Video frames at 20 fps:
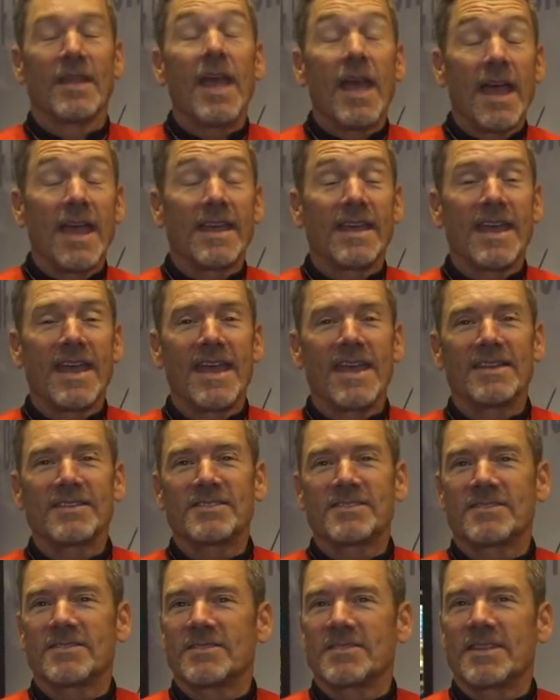Hey gang,
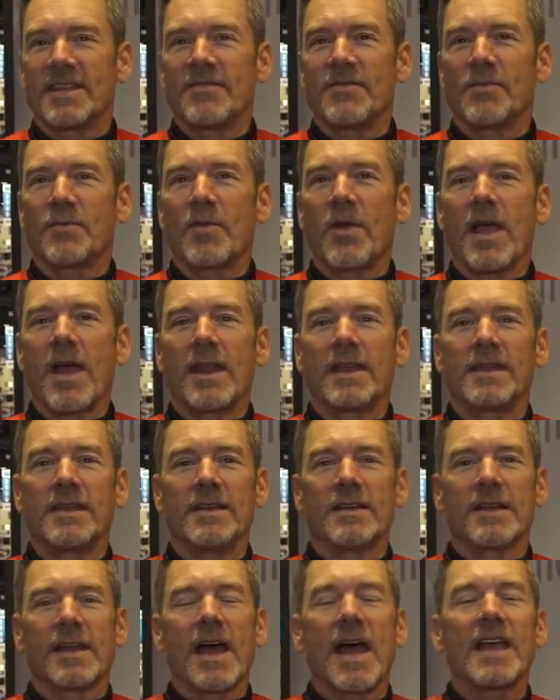Stephen Browning
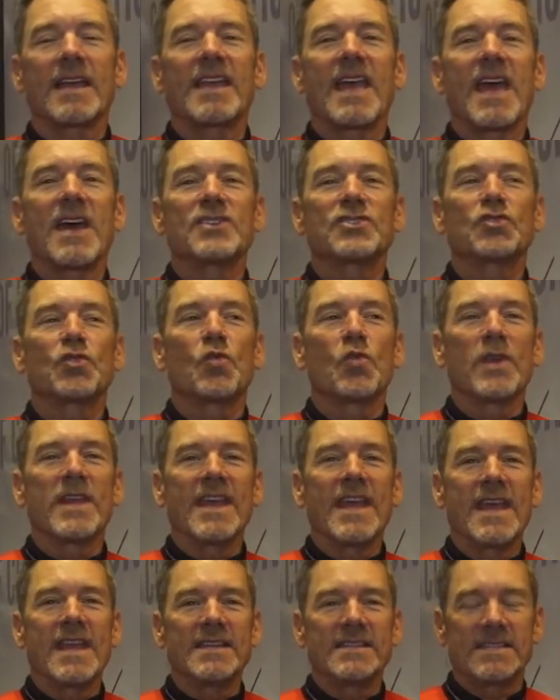here at ICAST
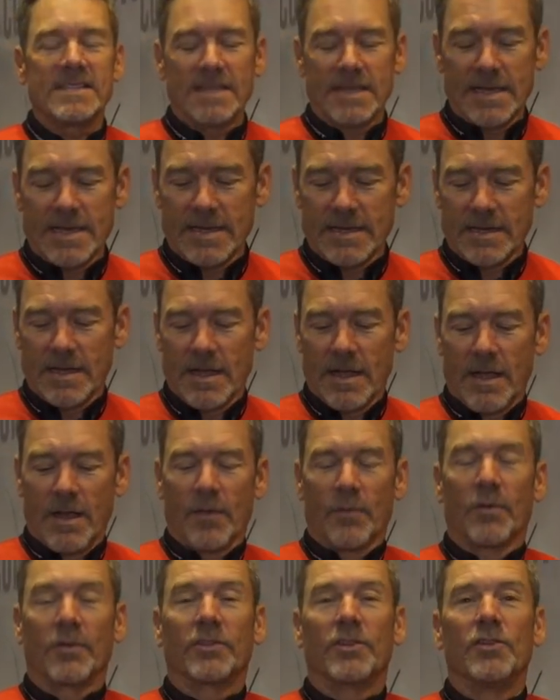2018
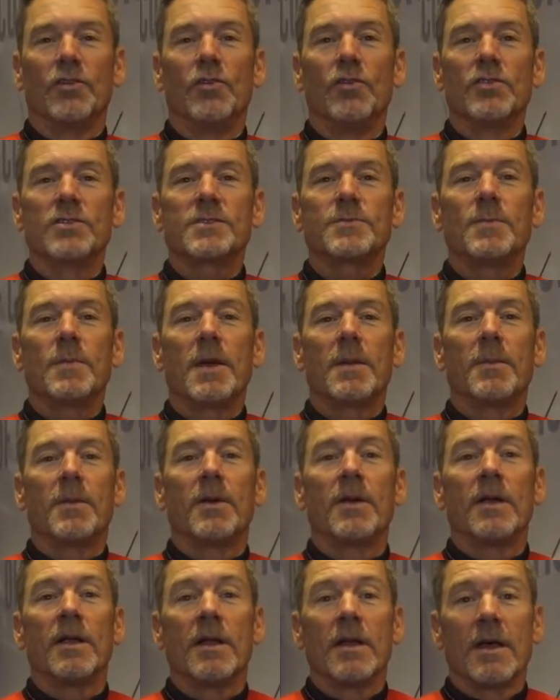with the newest
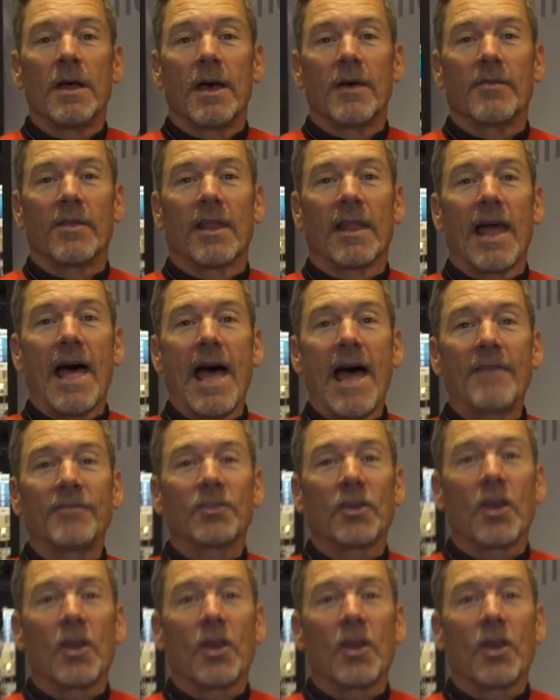member of the Live